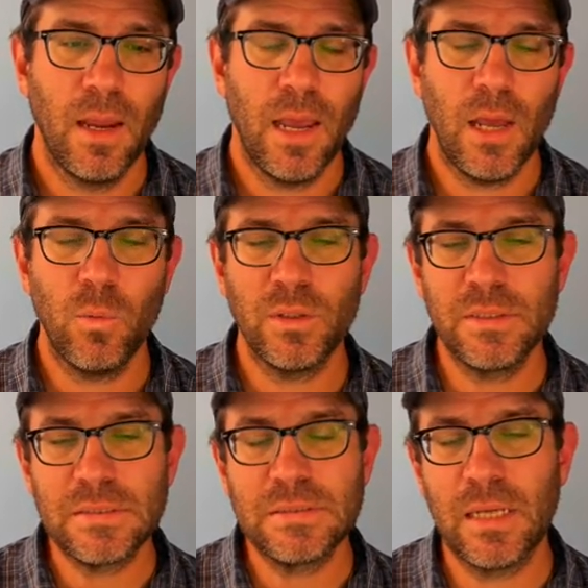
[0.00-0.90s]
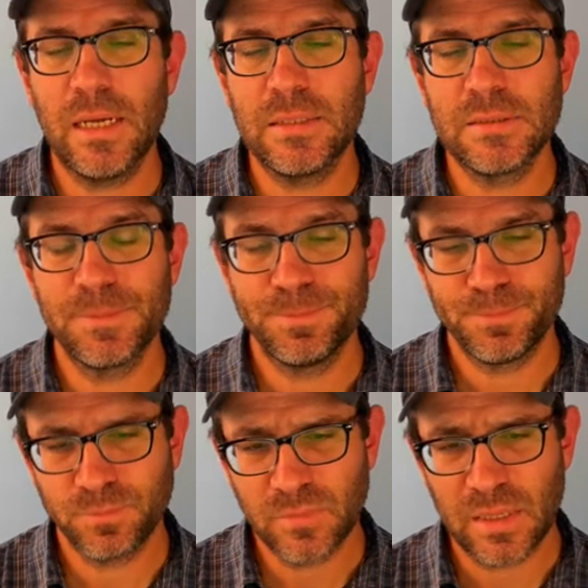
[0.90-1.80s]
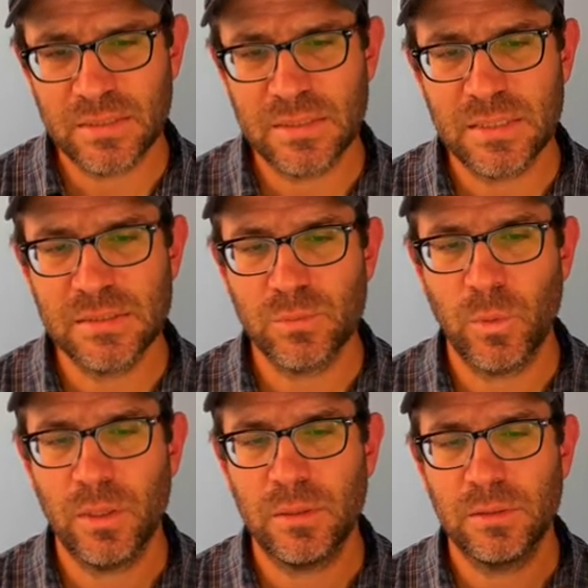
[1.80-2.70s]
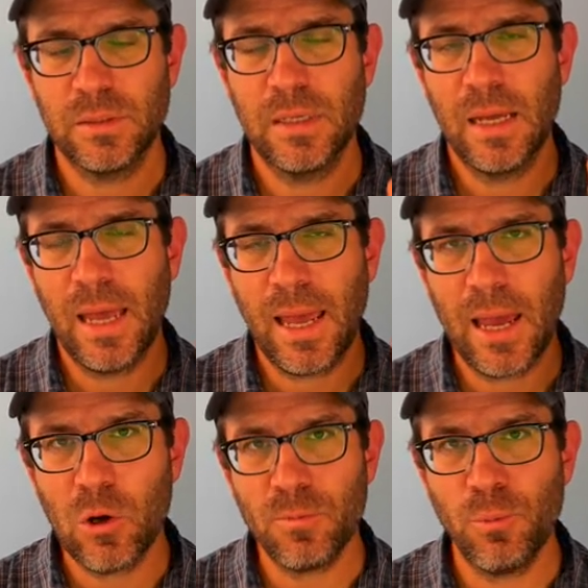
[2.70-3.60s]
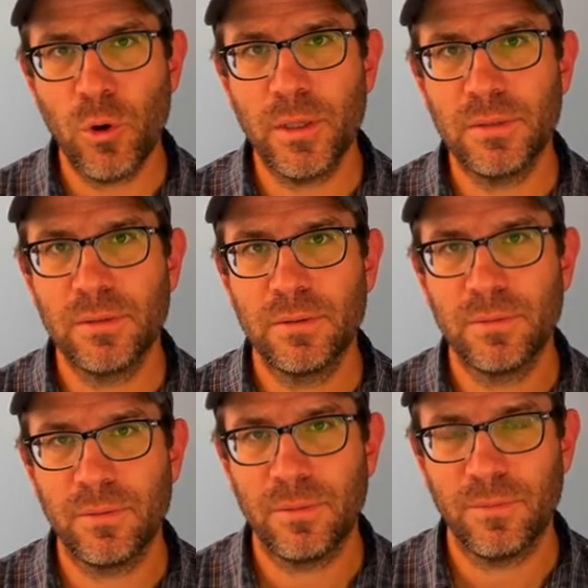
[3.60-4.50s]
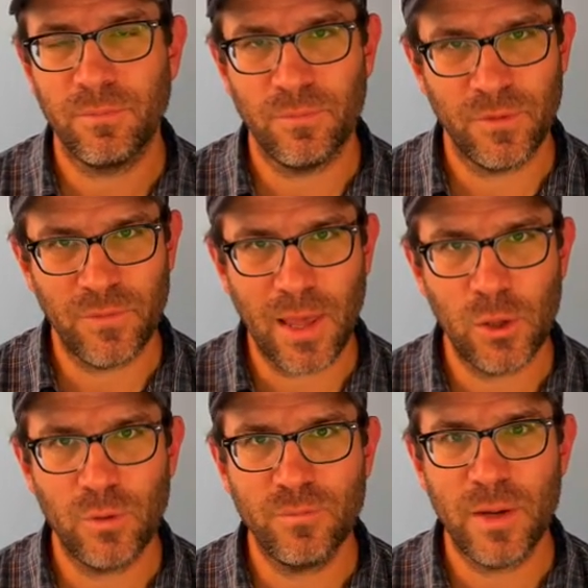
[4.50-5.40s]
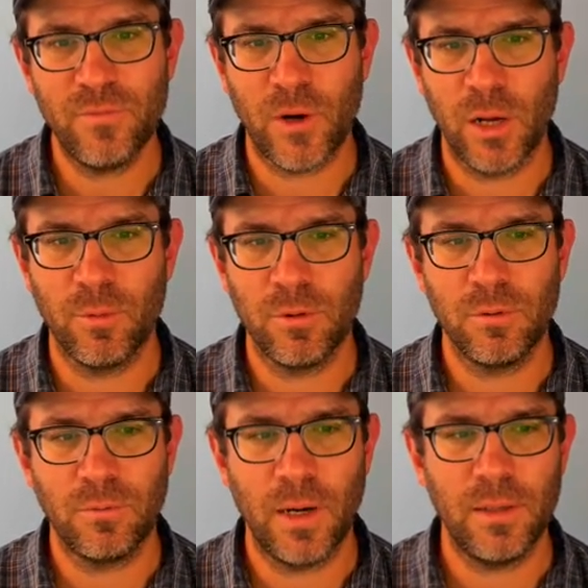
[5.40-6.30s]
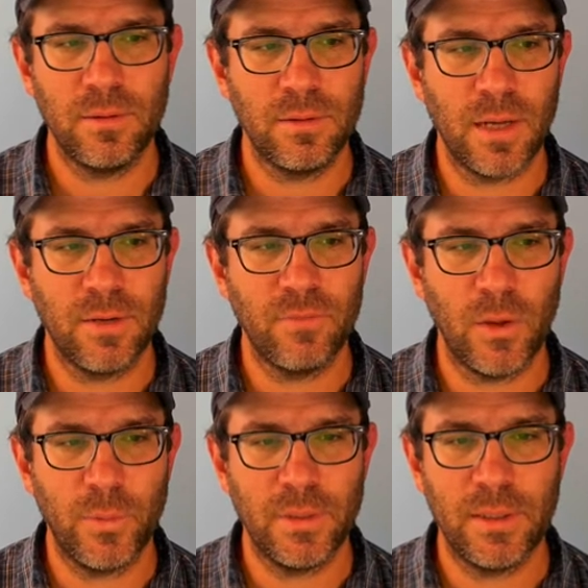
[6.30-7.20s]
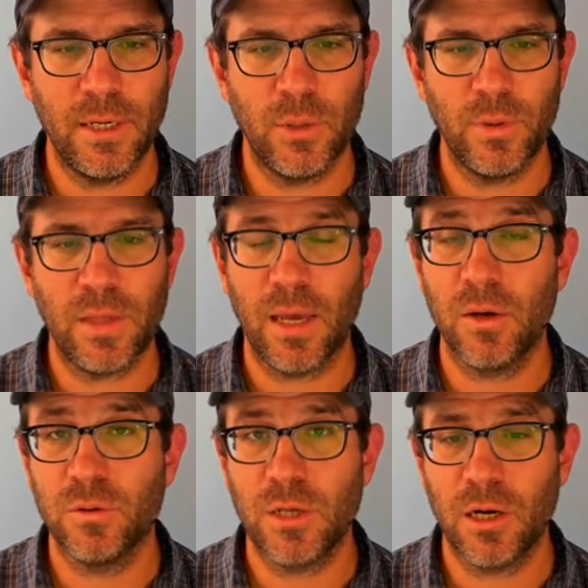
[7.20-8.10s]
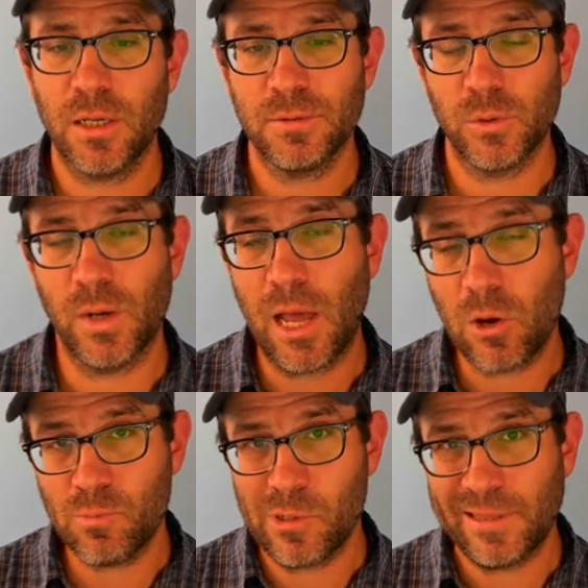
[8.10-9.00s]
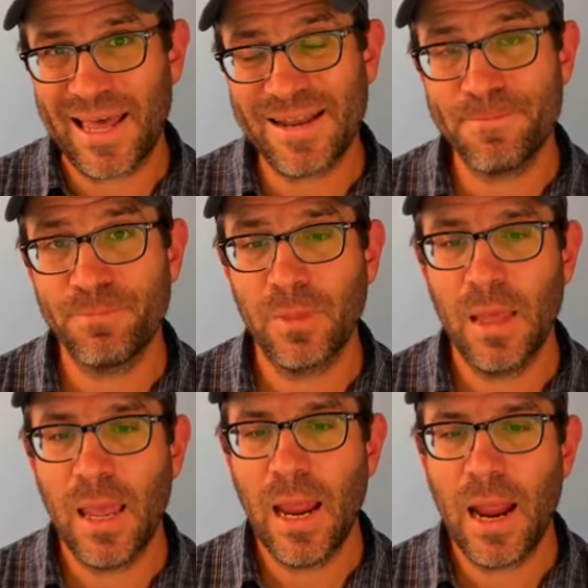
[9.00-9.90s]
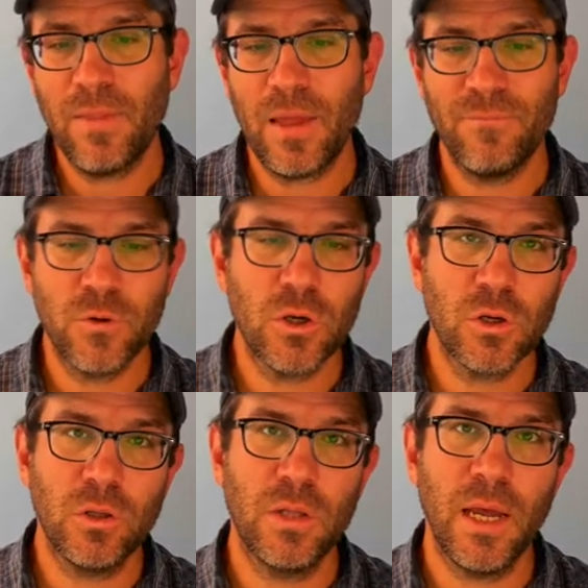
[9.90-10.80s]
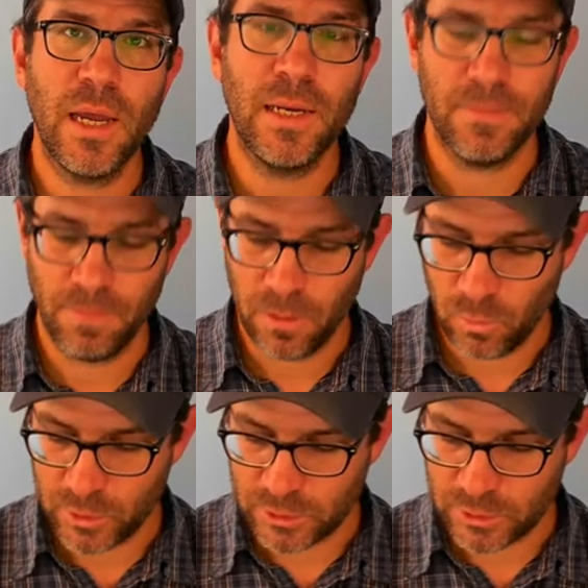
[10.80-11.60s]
And what this does is this will output the value of my variable, right? Kind of like we did here with echo target. So it output that. And that vertical line, which